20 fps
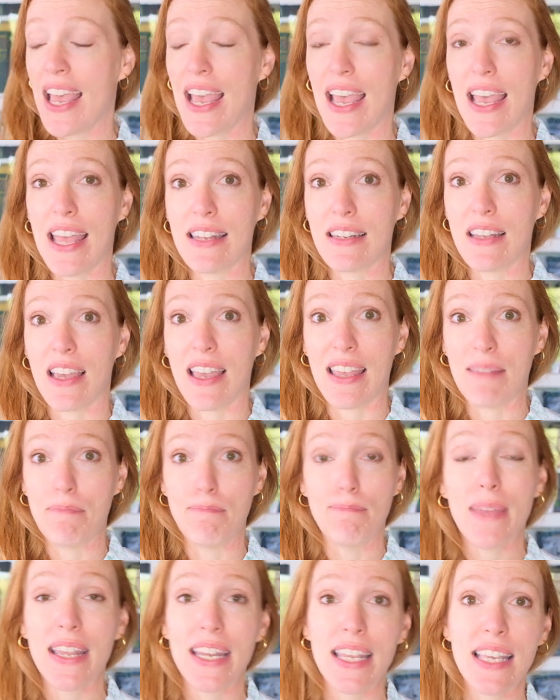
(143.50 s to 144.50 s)

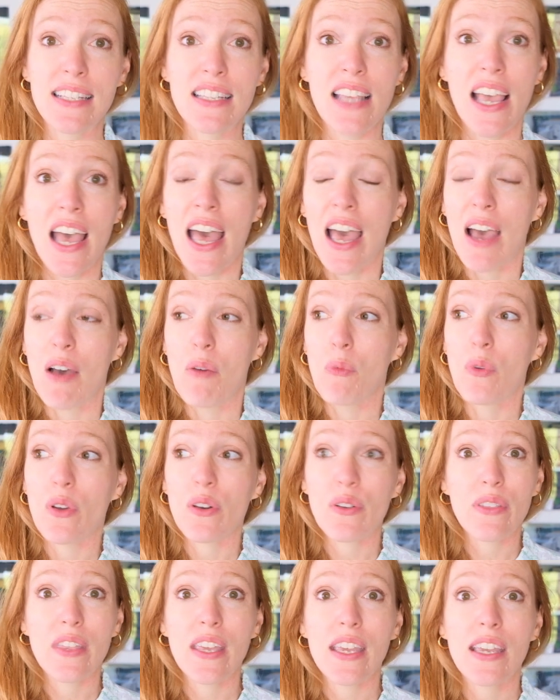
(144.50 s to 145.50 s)
minis, and what
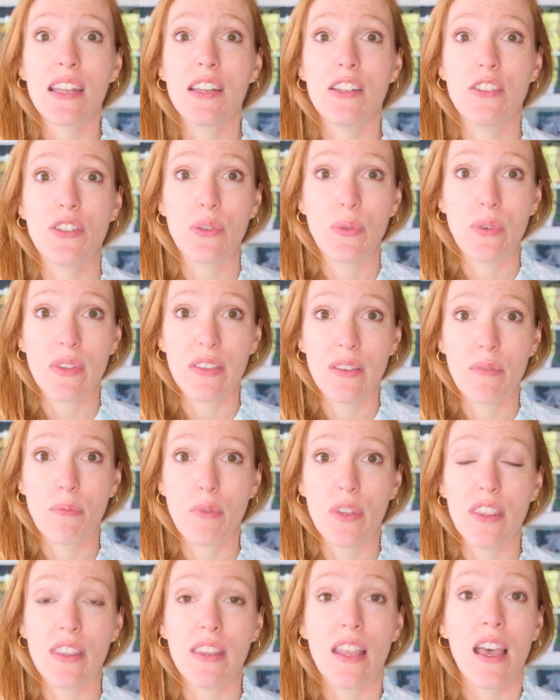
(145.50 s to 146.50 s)
are they going to do with
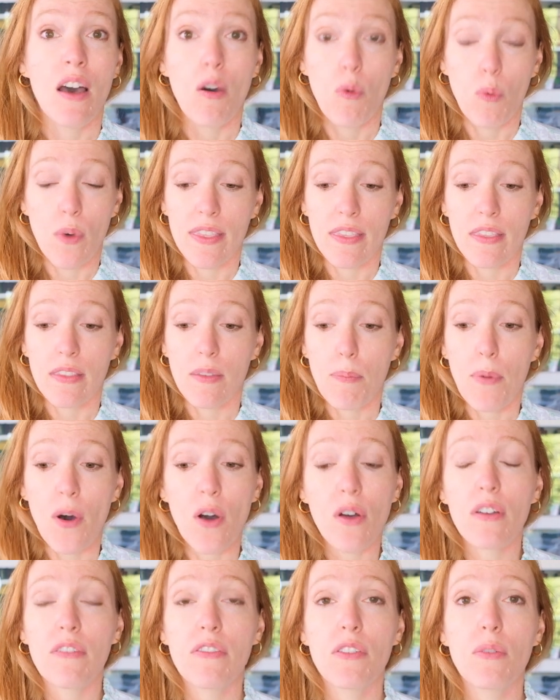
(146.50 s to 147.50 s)
them when the
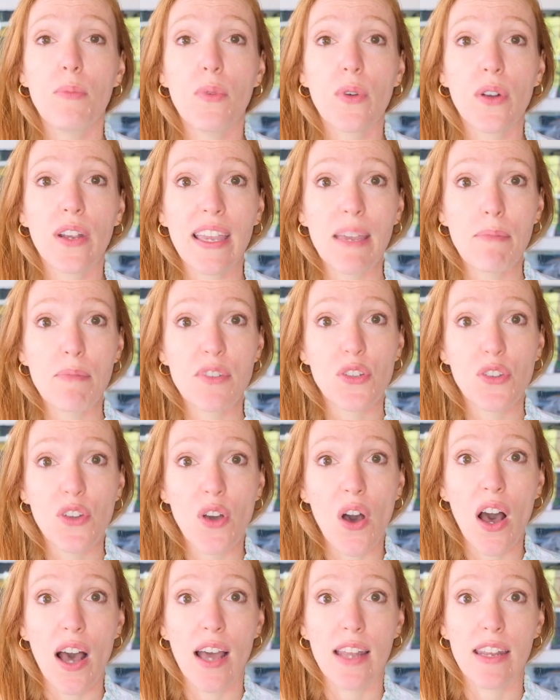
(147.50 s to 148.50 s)
bulk of the board game is
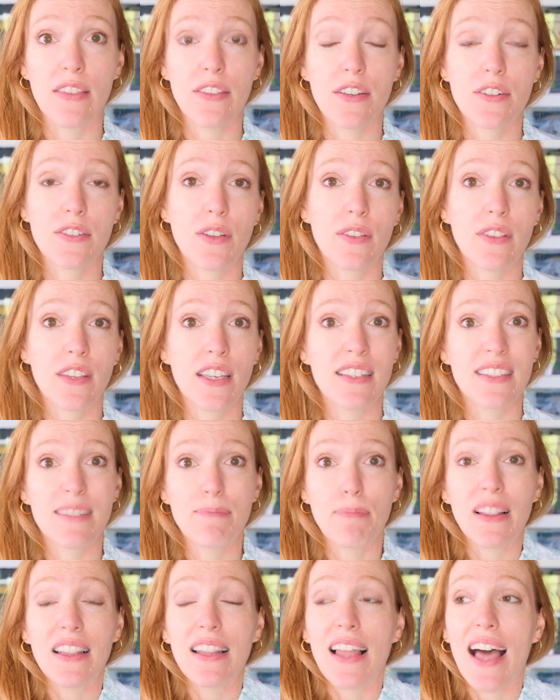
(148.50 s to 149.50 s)
gone and there's only
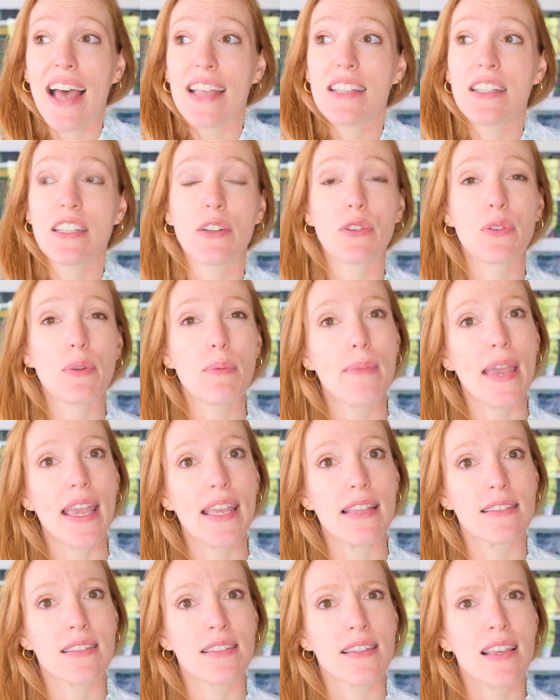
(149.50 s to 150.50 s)
plastic
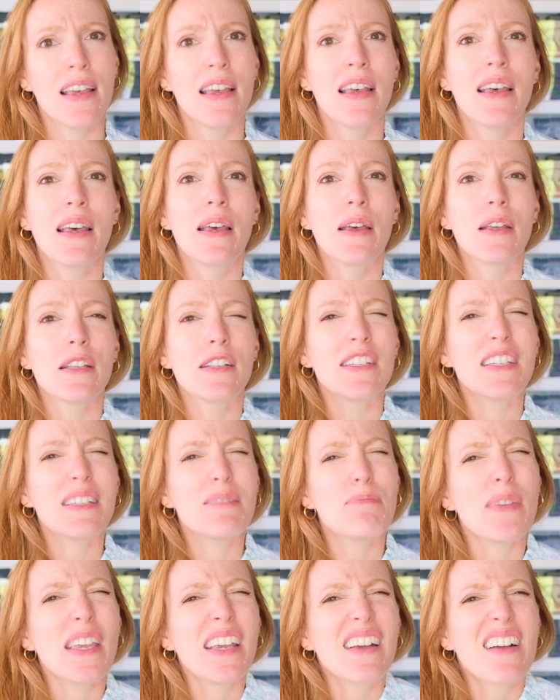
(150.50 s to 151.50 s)
remains.
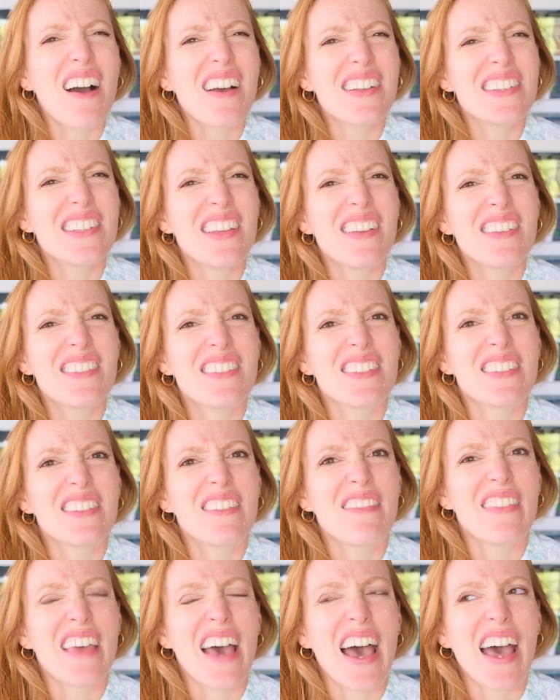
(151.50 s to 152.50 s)
Just be conscientious
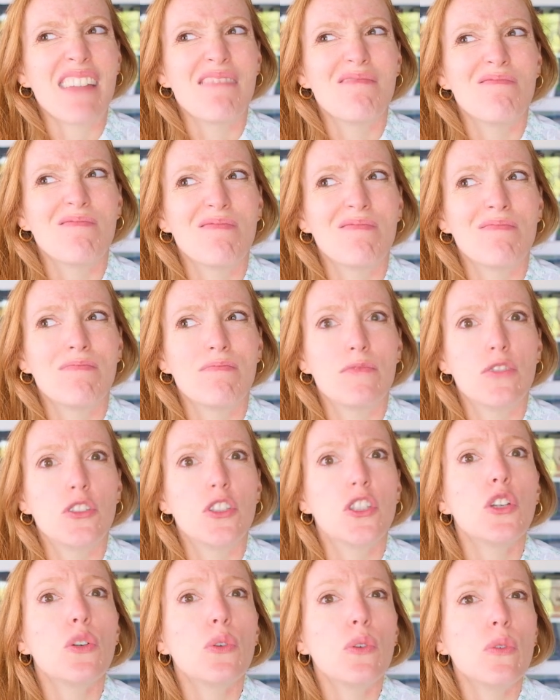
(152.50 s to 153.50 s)
of that.
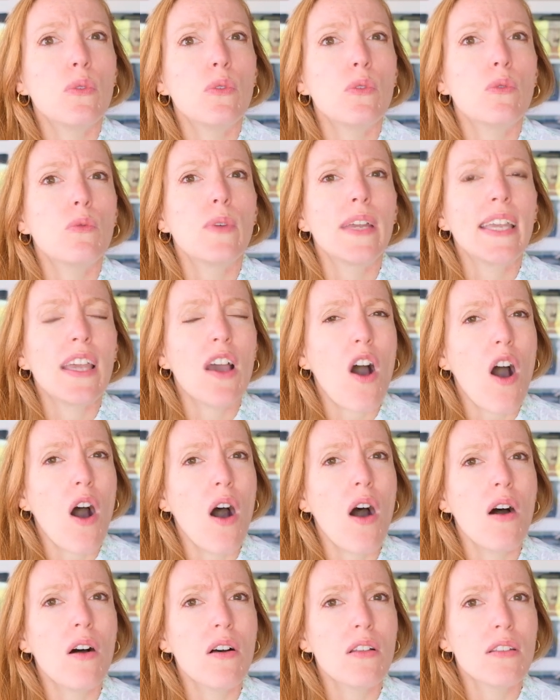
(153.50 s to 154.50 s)
Do we
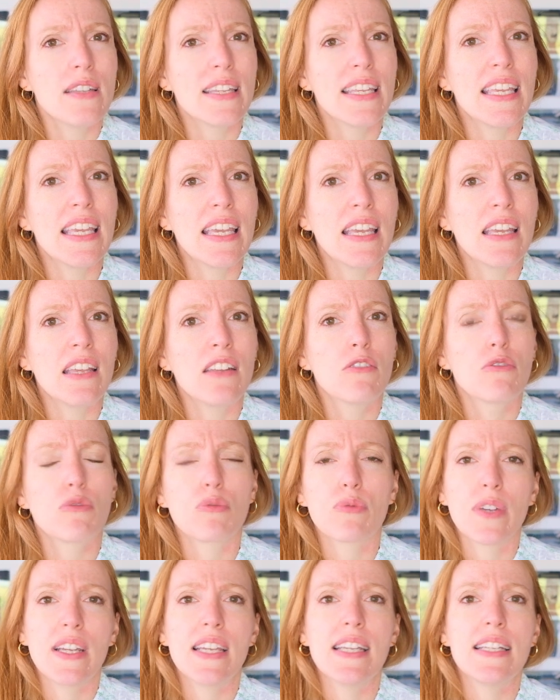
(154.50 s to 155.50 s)
all need
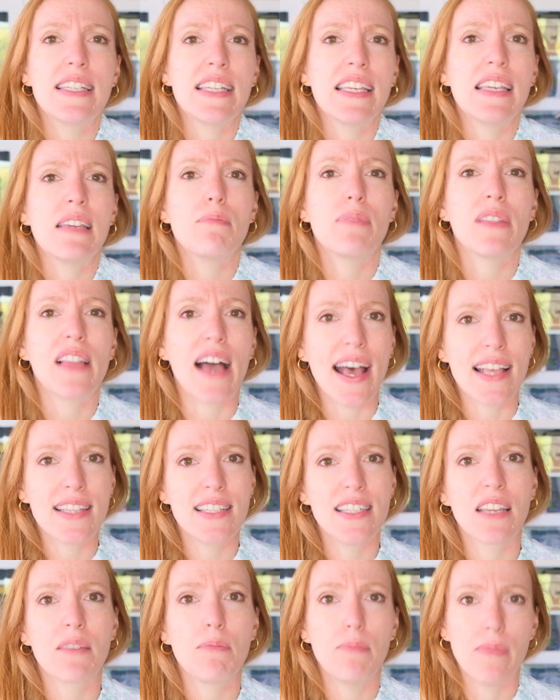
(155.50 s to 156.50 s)
3D
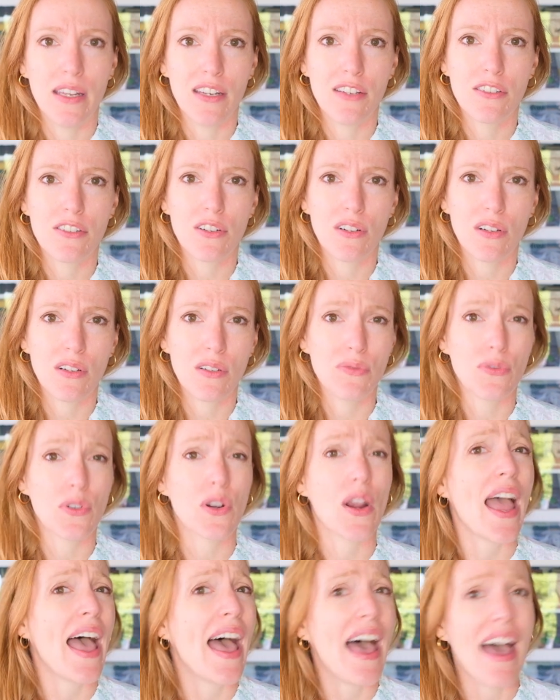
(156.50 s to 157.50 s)
plastic miniatures
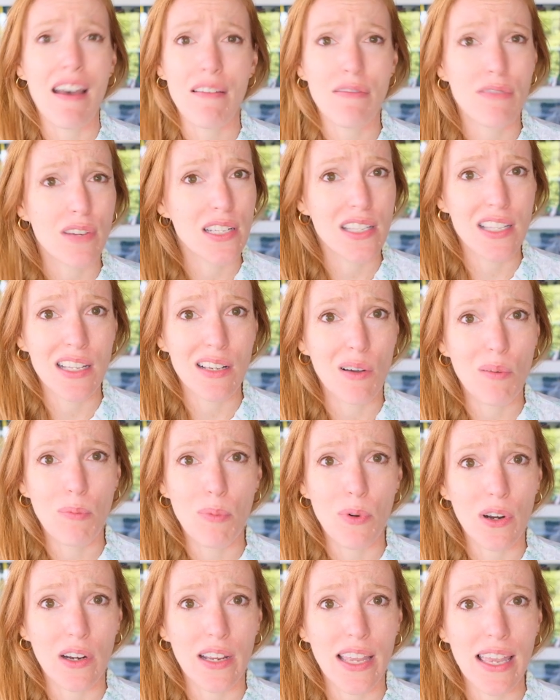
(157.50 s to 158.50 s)
for every single
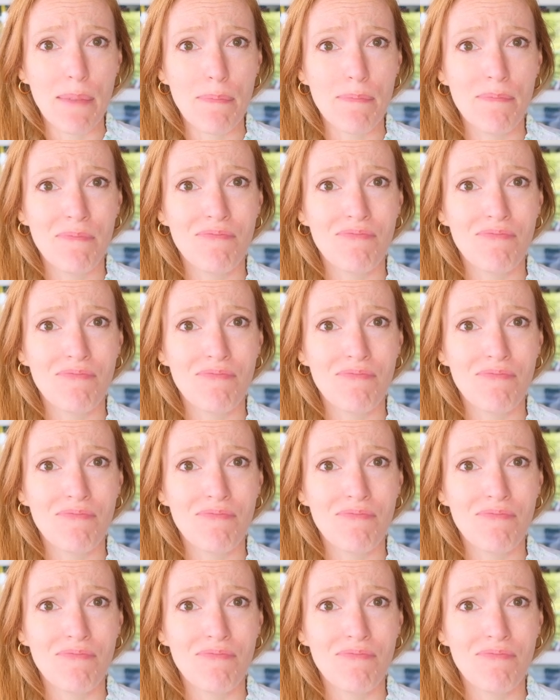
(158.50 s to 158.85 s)
board game?